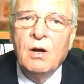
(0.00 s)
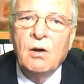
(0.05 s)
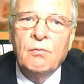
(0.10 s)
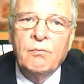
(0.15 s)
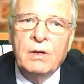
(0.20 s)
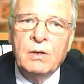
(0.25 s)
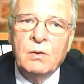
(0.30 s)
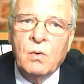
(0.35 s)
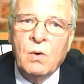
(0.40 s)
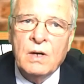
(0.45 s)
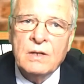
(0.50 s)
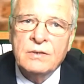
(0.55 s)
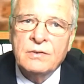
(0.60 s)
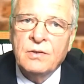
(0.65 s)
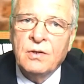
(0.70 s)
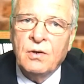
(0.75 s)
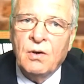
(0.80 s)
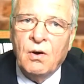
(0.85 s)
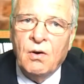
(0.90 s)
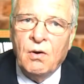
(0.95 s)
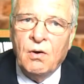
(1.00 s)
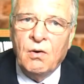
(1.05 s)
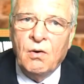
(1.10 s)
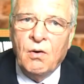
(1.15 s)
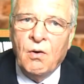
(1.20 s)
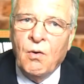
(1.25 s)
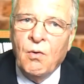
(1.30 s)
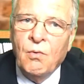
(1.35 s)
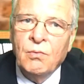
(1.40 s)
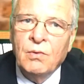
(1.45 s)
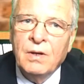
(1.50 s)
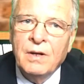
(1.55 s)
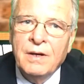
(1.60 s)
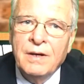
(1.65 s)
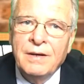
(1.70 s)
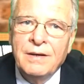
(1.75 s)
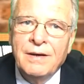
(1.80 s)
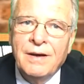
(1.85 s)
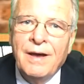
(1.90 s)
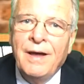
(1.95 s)
requested
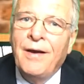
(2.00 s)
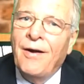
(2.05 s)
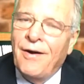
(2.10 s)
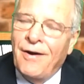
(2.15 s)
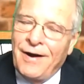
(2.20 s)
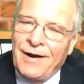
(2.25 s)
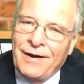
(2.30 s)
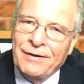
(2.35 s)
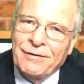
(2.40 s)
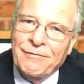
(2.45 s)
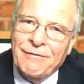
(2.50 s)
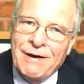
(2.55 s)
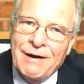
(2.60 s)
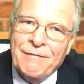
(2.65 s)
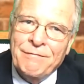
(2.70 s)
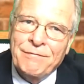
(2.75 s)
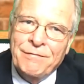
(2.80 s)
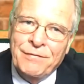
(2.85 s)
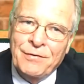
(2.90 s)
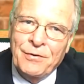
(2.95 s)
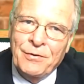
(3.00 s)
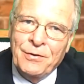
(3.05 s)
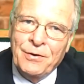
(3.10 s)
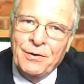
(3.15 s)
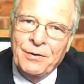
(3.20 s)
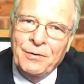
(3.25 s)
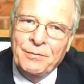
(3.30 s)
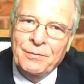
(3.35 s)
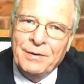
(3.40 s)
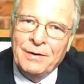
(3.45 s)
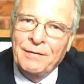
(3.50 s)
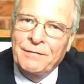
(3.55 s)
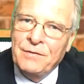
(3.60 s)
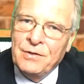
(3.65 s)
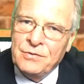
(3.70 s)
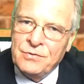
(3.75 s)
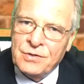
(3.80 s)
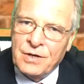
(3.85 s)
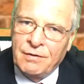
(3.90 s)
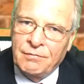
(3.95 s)
only an autographed photo of the
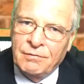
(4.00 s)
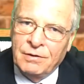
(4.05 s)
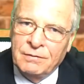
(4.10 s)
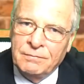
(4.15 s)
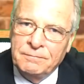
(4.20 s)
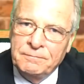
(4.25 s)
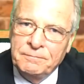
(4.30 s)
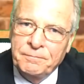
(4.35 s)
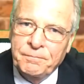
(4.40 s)
general.